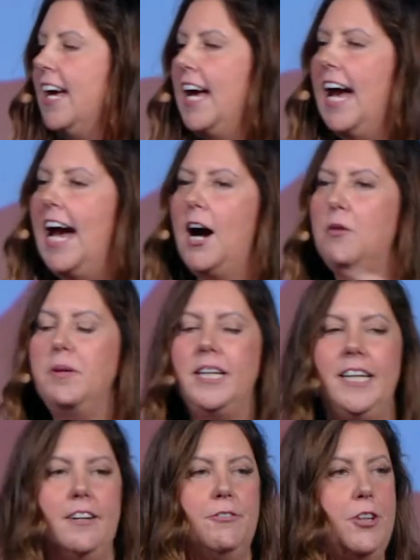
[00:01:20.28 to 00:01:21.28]
How
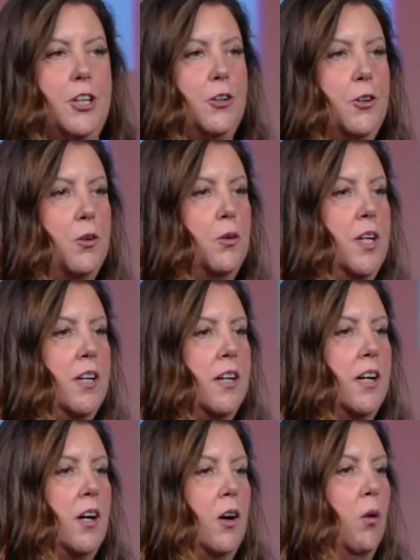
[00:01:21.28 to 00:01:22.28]
many of you
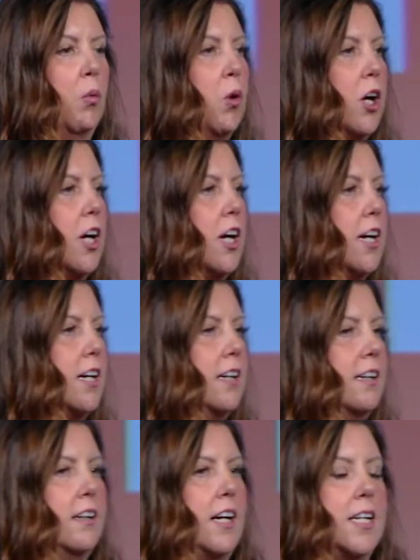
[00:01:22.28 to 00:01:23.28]
work
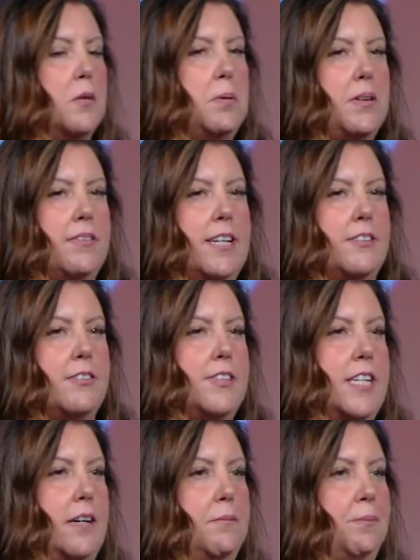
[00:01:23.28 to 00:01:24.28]
on a business
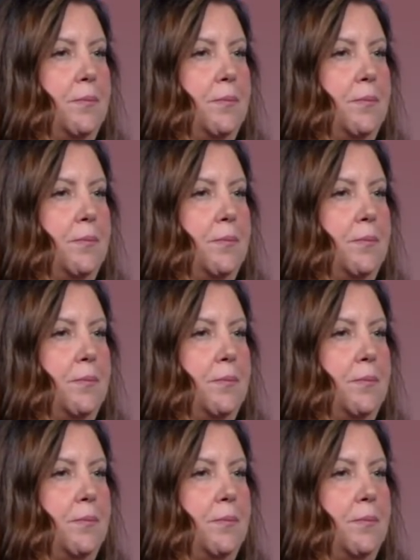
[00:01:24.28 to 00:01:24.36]
team?